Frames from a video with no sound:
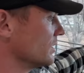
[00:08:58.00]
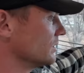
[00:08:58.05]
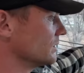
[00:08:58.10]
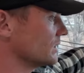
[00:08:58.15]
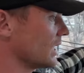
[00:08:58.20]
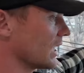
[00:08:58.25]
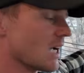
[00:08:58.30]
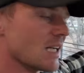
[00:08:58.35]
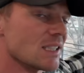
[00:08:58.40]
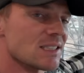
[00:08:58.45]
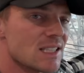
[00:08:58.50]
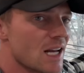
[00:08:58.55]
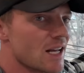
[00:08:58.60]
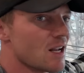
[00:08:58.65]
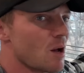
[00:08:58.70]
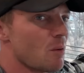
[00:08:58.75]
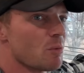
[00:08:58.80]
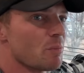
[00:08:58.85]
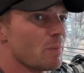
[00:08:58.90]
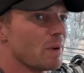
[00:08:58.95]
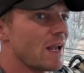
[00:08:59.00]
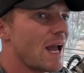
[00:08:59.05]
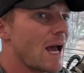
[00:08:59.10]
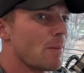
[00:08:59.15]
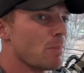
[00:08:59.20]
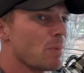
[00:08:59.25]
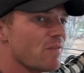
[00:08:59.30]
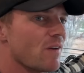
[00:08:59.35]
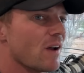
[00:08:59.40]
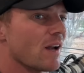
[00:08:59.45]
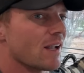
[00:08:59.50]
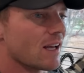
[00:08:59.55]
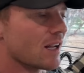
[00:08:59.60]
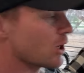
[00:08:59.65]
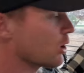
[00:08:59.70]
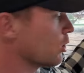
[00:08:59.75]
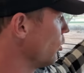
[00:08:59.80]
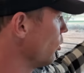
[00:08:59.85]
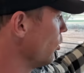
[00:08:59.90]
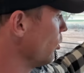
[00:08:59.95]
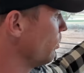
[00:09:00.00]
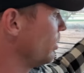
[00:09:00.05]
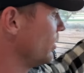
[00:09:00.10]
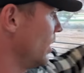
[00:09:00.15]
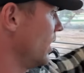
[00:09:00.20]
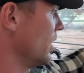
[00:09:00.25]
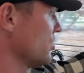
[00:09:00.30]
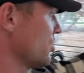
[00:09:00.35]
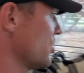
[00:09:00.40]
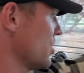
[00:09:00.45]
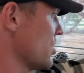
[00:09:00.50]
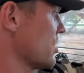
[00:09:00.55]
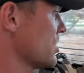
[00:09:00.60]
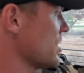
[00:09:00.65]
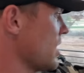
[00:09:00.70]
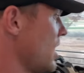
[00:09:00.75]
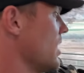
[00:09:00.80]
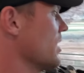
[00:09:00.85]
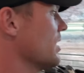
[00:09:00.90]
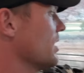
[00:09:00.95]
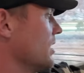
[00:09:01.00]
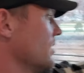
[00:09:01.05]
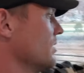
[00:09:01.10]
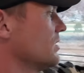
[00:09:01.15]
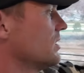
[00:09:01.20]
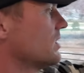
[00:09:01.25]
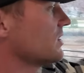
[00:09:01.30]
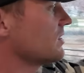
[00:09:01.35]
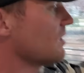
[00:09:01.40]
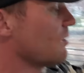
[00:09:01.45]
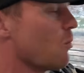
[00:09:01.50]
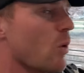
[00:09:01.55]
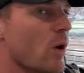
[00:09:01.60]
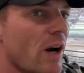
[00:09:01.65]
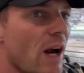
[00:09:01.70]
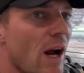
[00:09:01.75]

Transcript: like I said, I'm gonna be happy if I can get a cold plunge and sauna somewhere